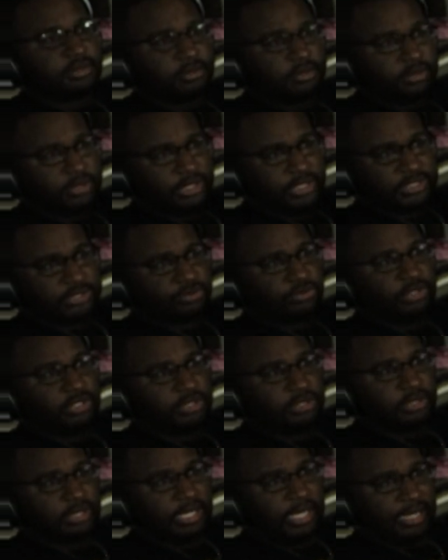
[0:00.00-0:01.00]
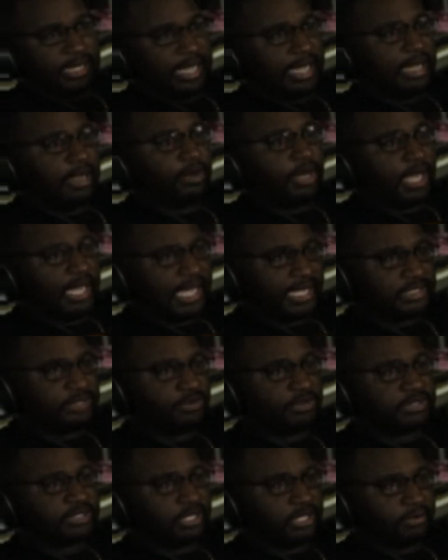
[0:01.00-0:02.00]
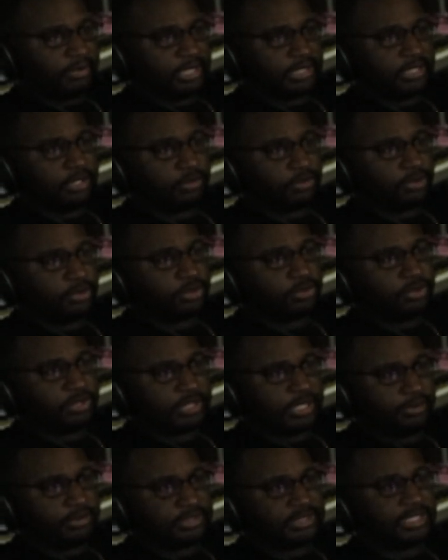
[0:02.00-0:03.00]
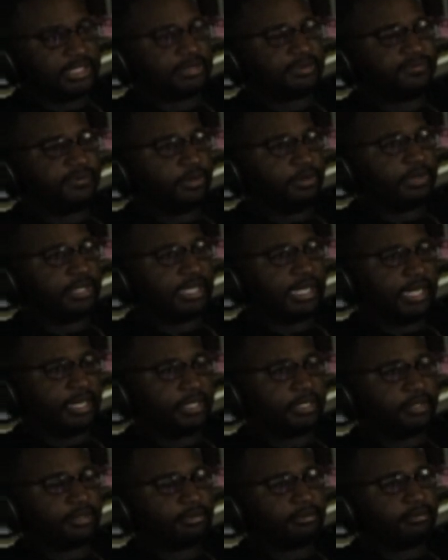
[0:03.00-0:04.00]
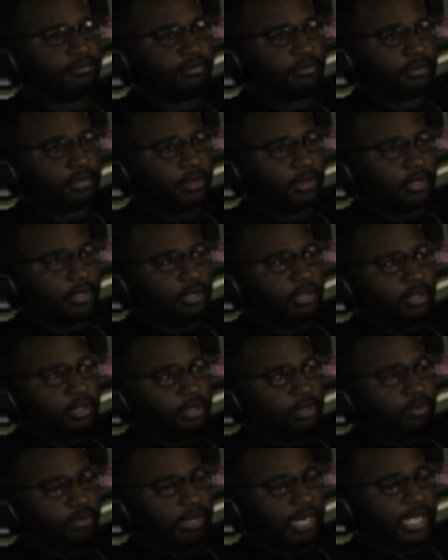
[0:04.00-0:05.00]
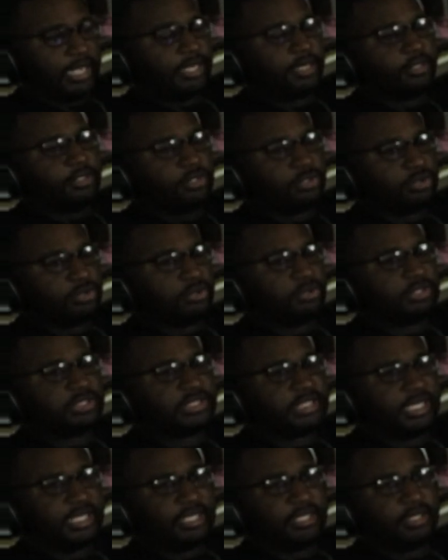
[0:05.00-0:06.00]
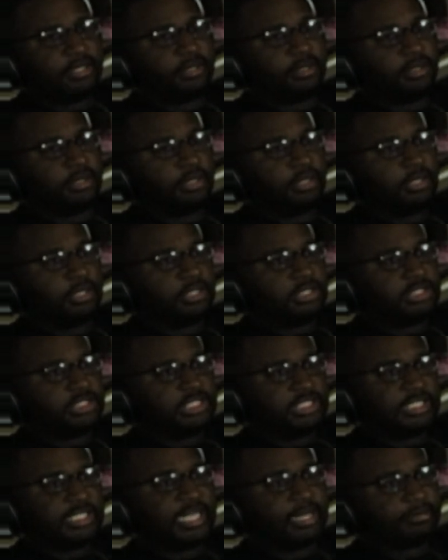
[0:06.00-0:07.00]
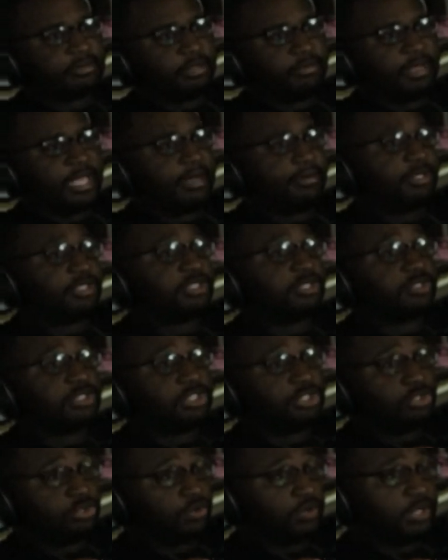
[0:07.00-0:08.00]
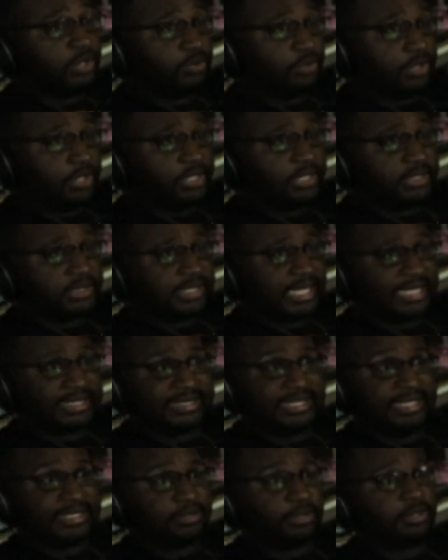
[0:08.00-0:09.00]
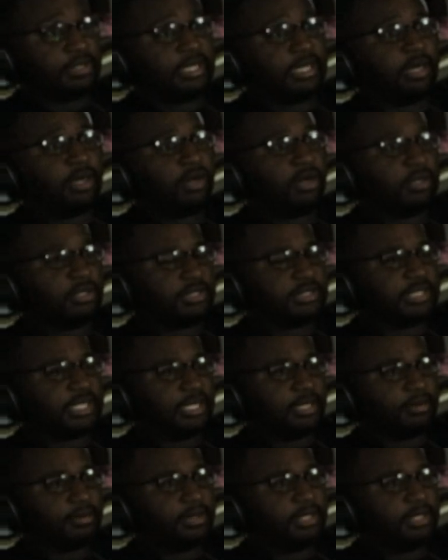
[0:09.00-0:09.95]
I actually want to talk about that real quick. I want to say this before we get out of here. When I hear dudes say she kept the baby so she knew what it was, I see that online all the time.